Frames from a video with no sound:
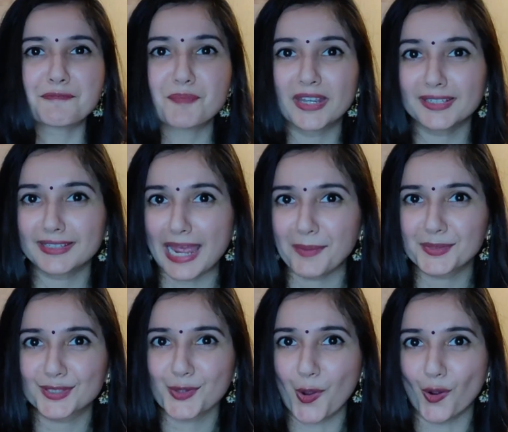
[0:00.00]
Mid cap
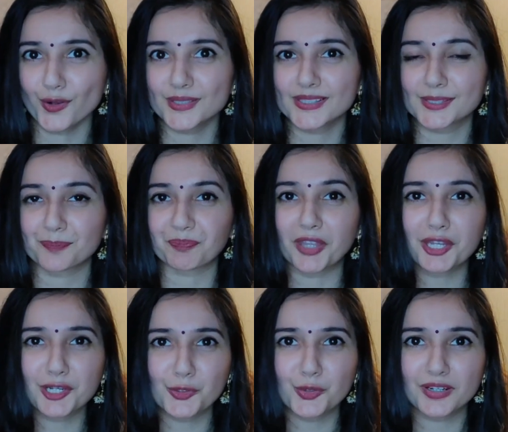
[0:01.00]
stocks
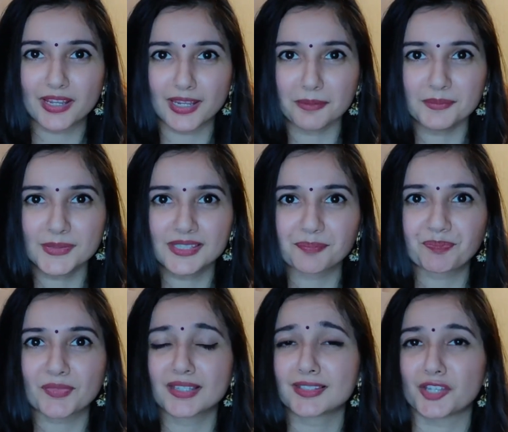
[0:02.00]
include names
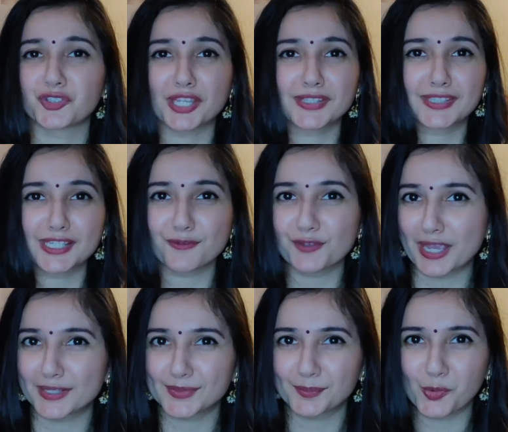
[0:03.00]
such as
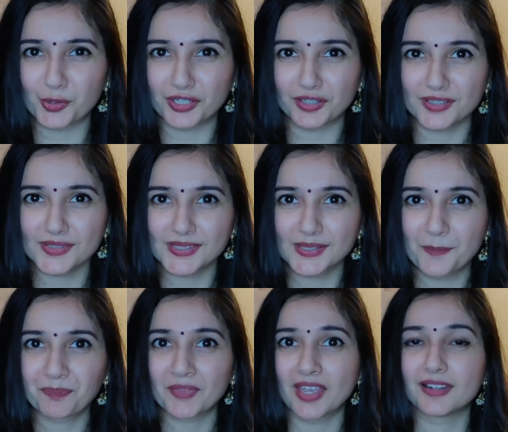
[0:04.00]
TVS Motors,
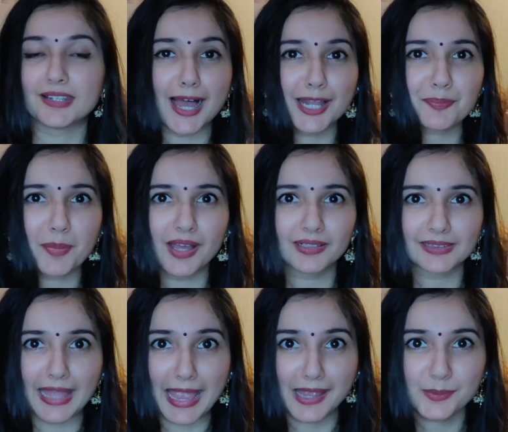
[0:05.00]
Lal Path
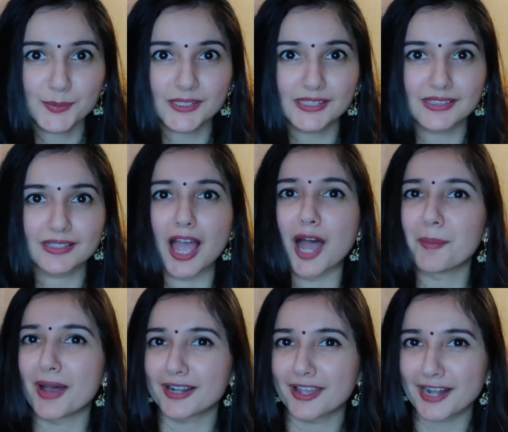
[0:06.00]
Labs,
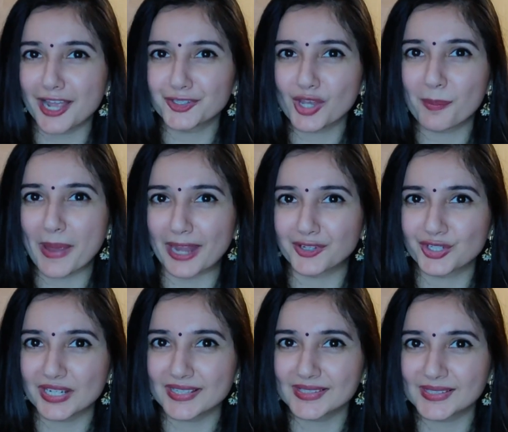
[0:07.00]
Amara Raja
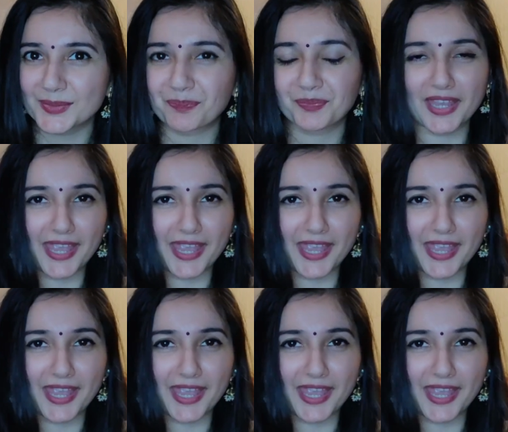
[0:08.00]
Batteries,